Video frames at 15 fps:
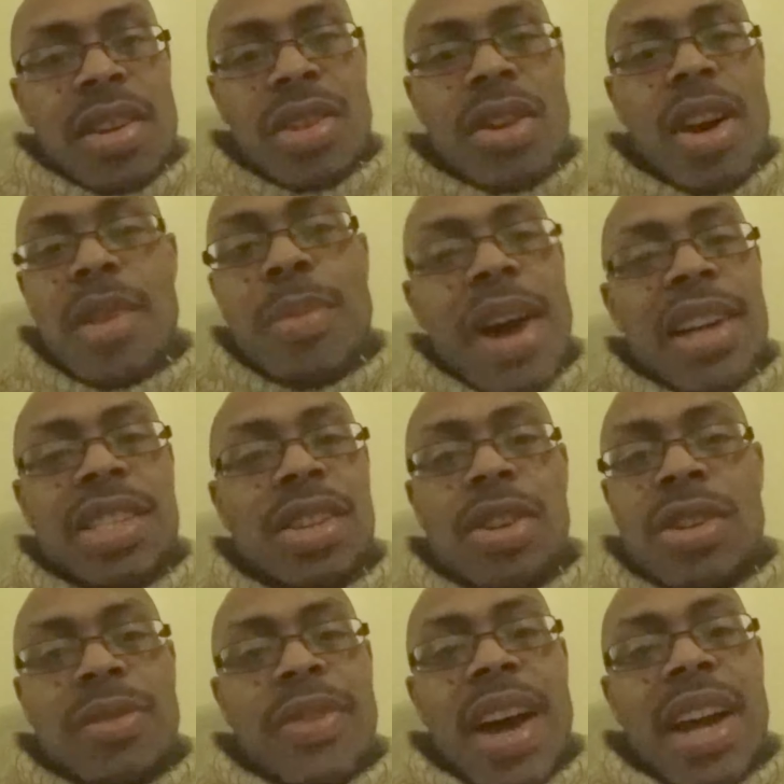You know, everybody's
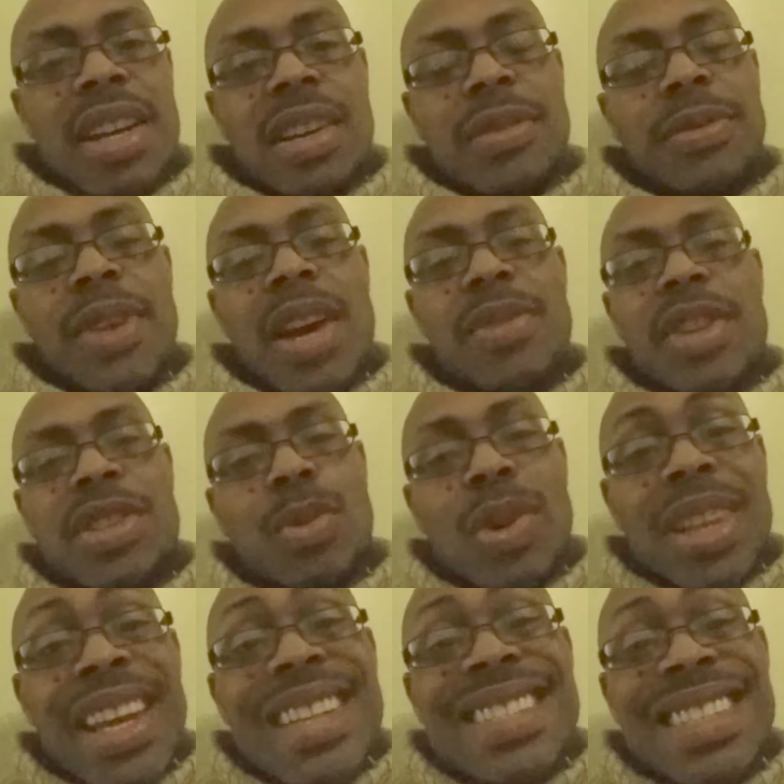under the Vatican faith because of
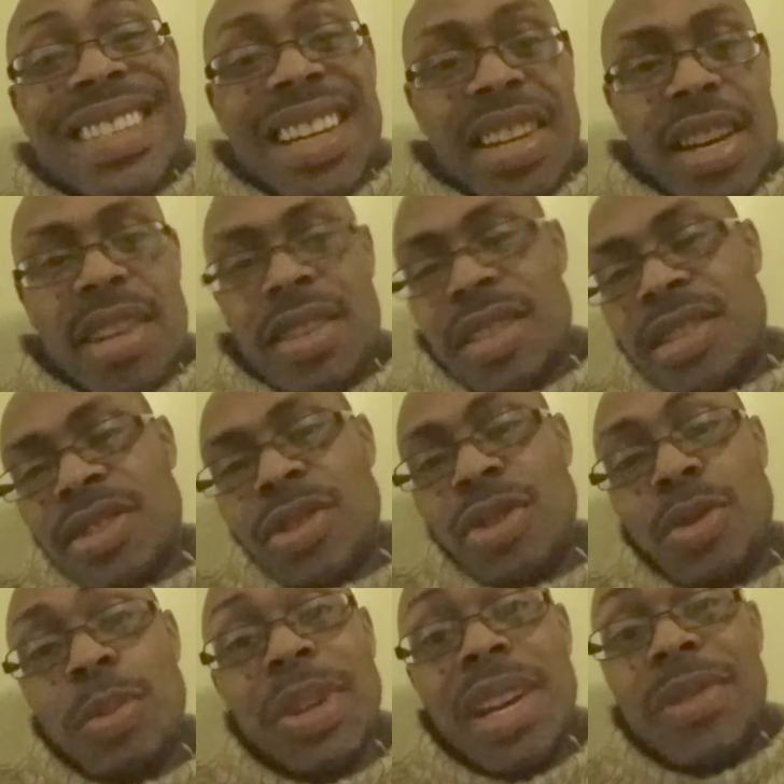religion. Okay? You know,
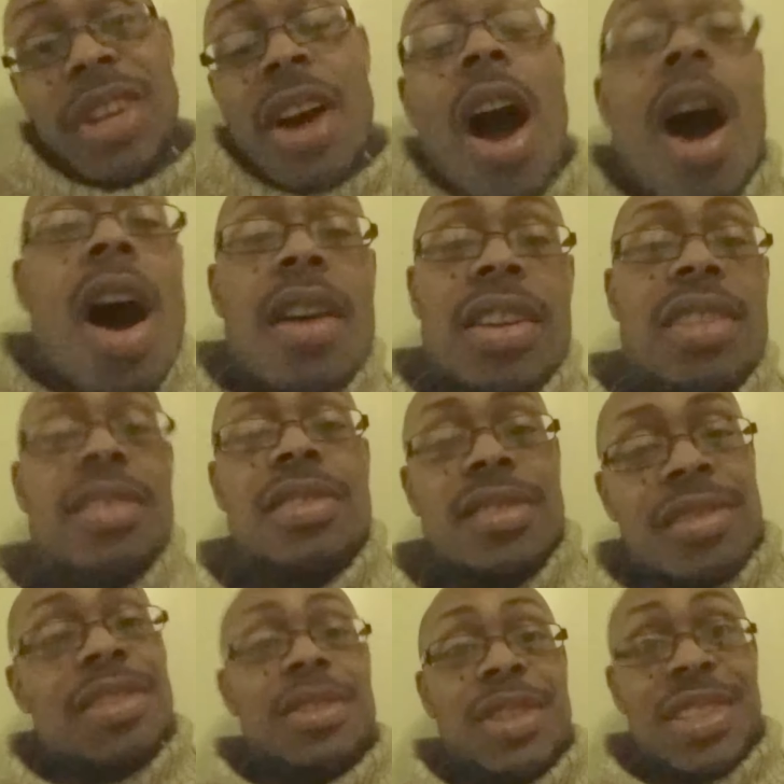you believe in God
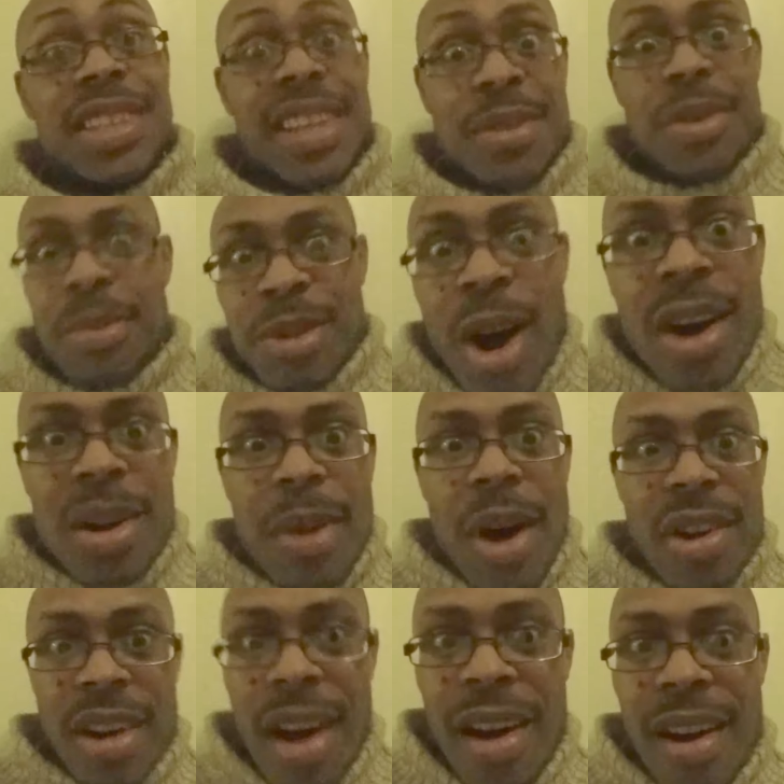and you see what I'm talking
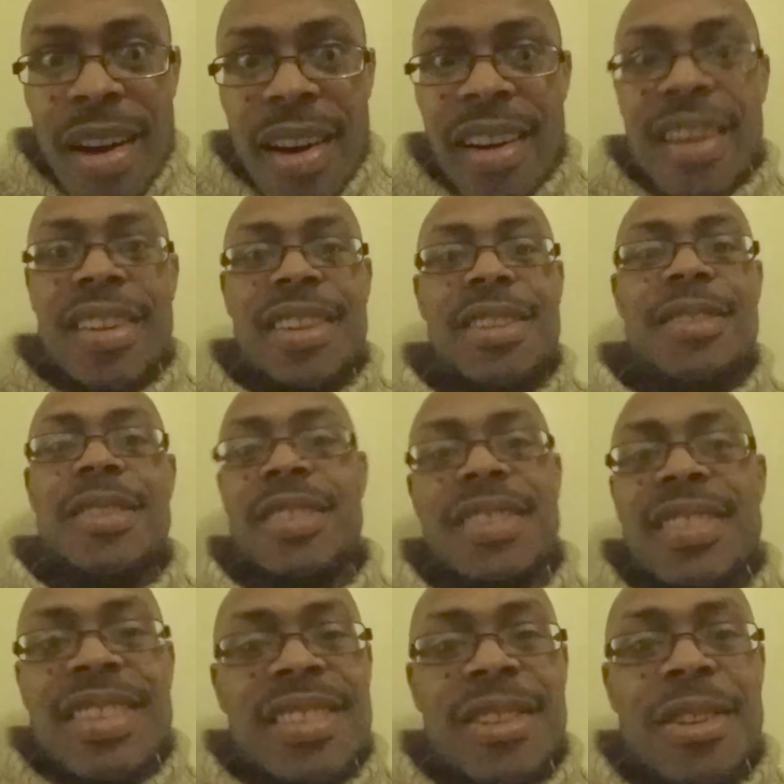about. Oh,
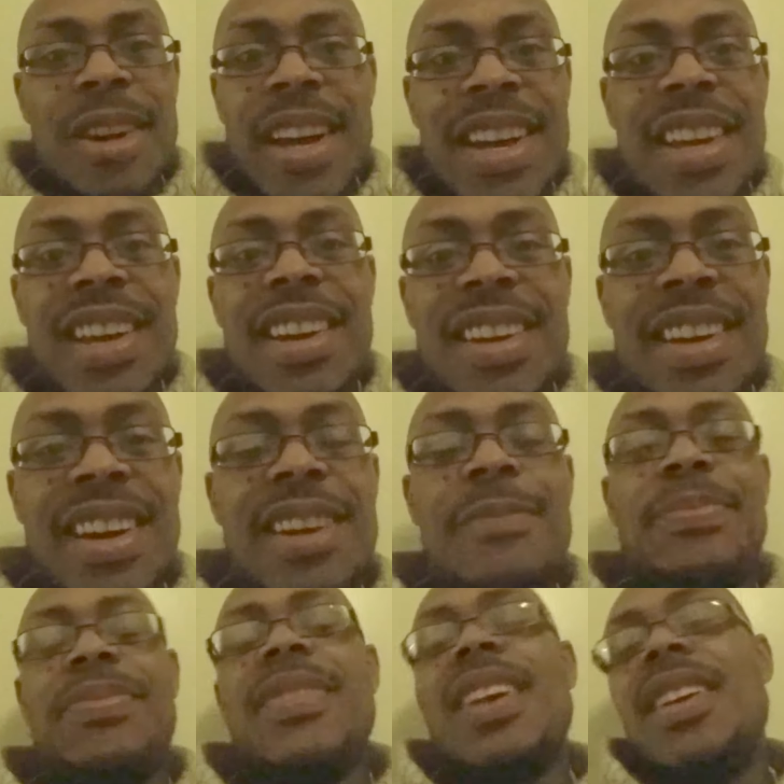you're an idiot, okay?